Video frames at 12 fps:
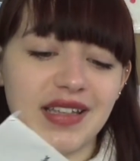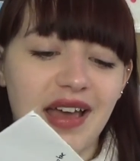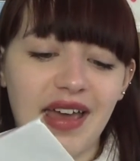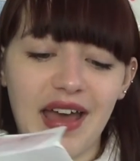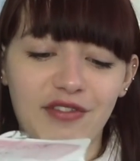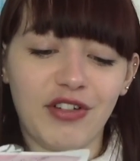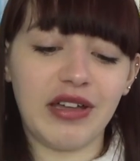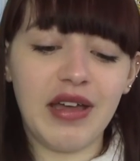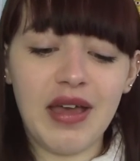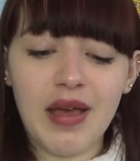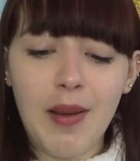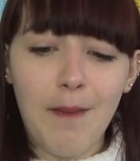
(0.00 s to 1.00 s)
I have a
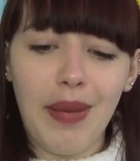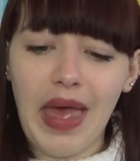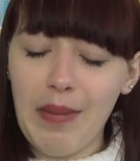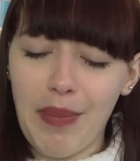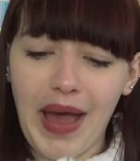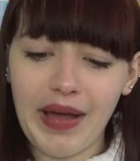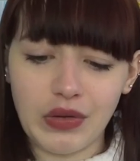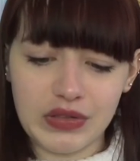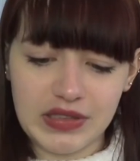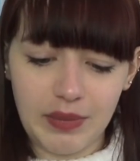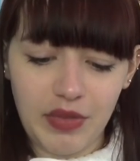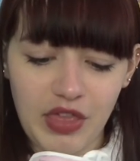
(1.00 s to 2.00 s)
bare back or
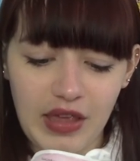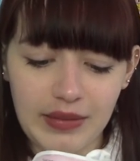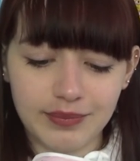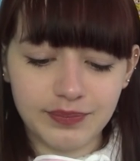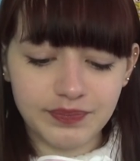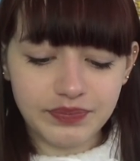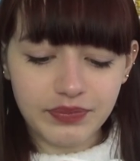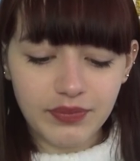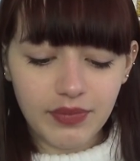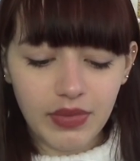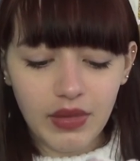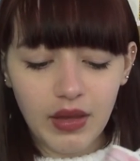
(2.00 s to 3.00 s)
something.
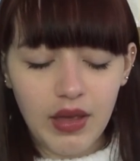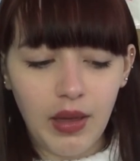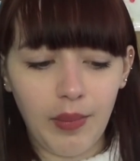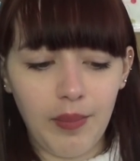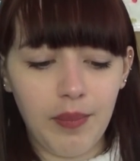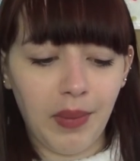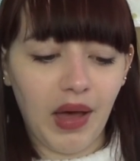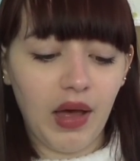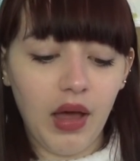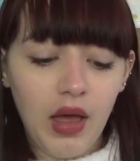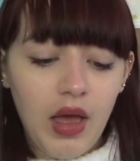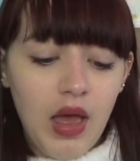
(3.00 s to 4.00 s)
Um, but
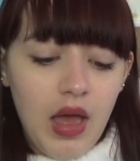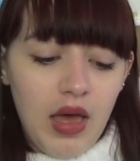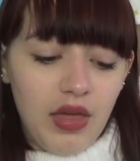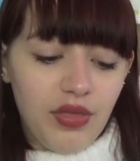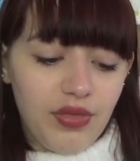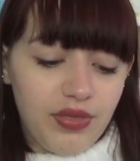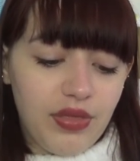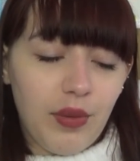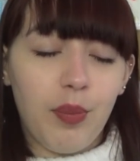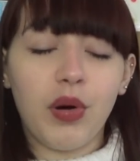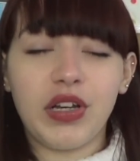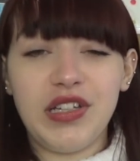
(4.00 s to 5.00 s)
the
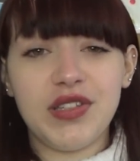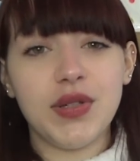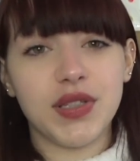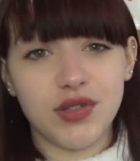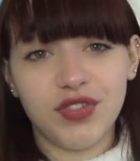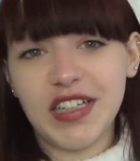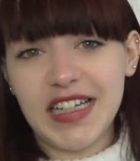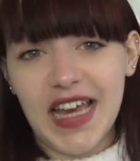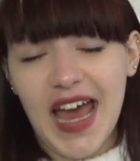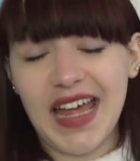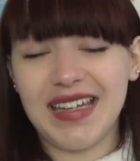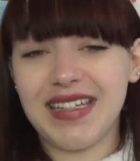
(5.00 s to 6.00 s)
bodysuits are really
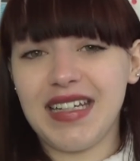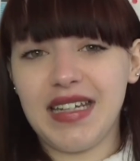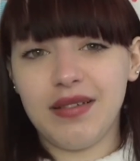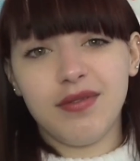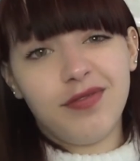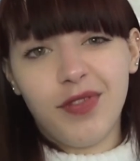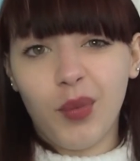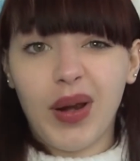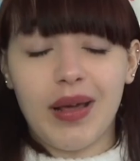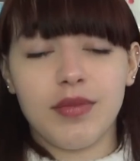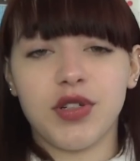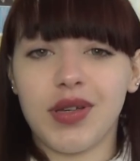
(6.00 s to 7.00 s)
handy for when
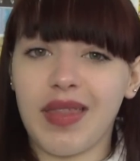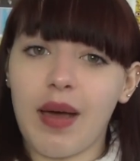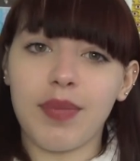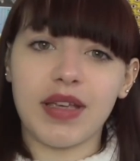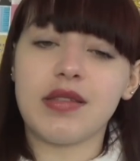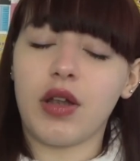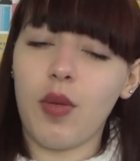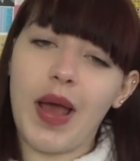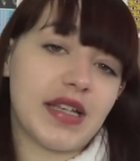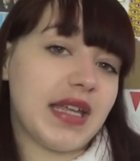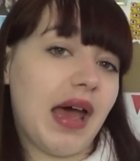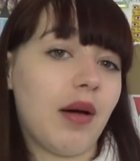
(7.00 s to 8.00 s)
I'm doing that because no
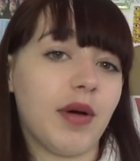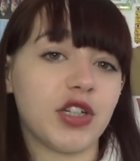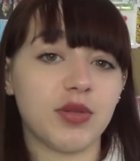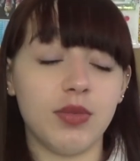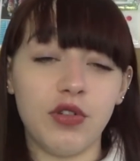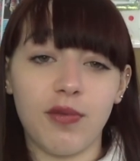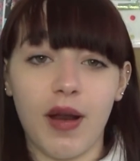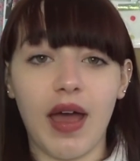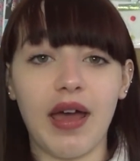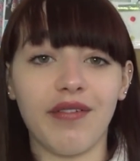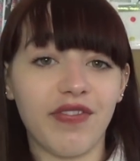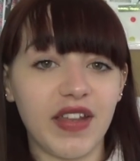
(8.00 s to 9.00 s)
matter how much movement I
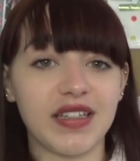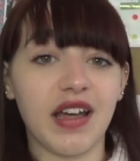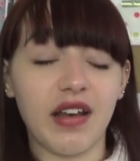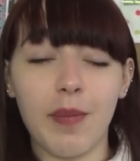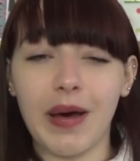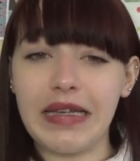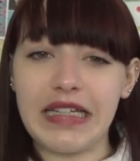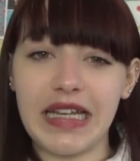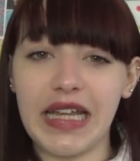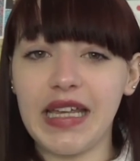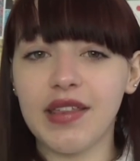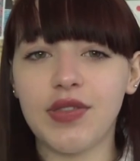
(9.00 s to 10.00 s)
have they're done up
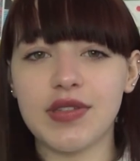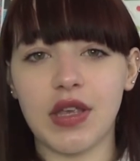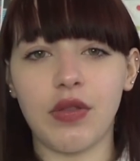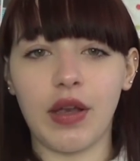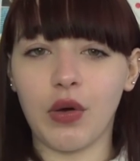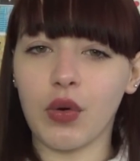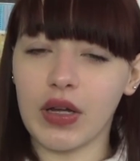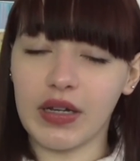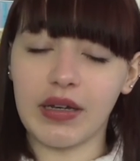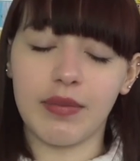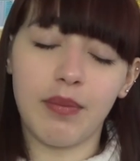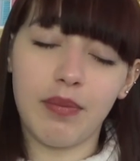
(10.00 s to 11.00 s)
underneath so they're not going to